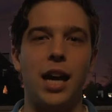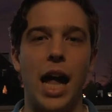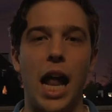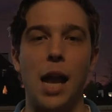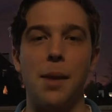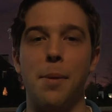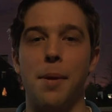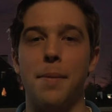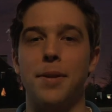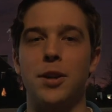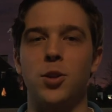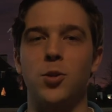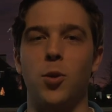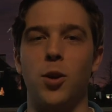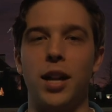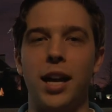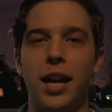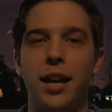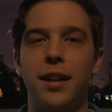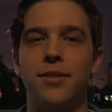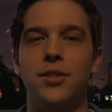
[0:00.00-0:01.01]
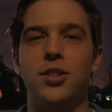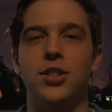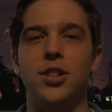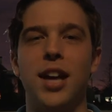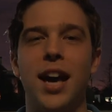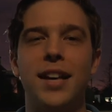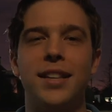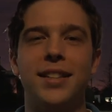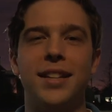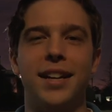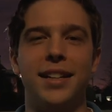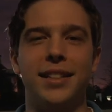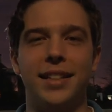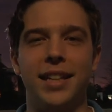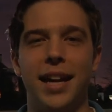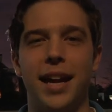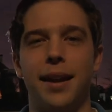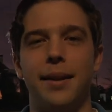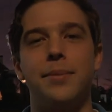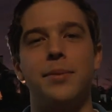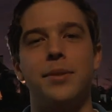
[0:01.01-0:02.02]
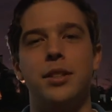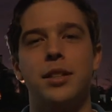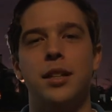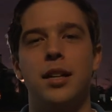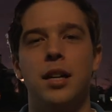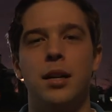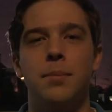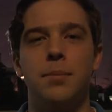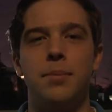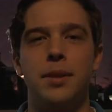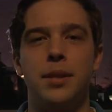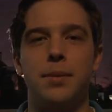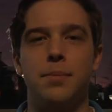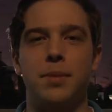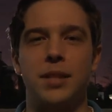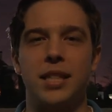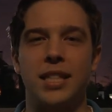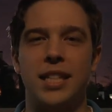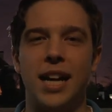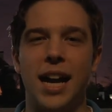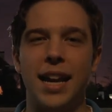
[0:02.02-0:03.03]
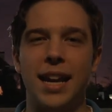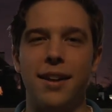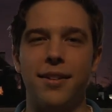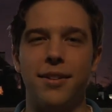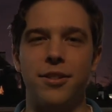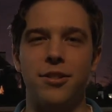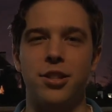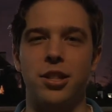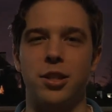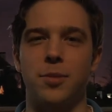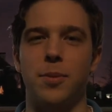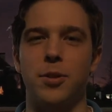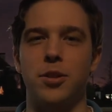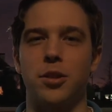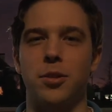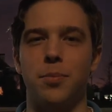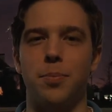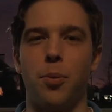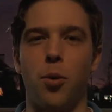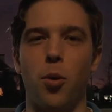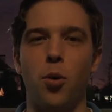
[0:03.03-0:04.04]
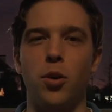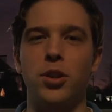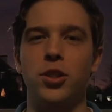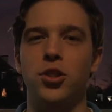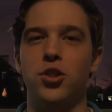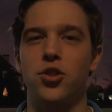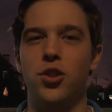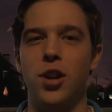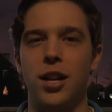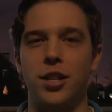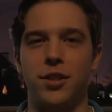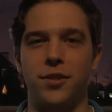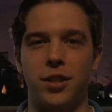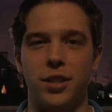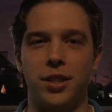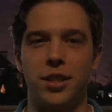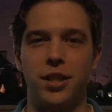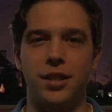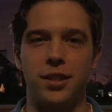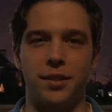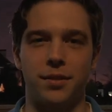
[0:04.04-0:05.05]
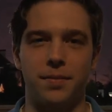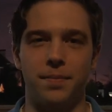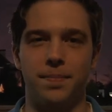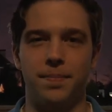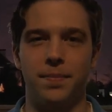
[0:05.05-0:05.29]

Alabama has won 8 of its last 9 games, but the Tide now enters its most important stretch of the season.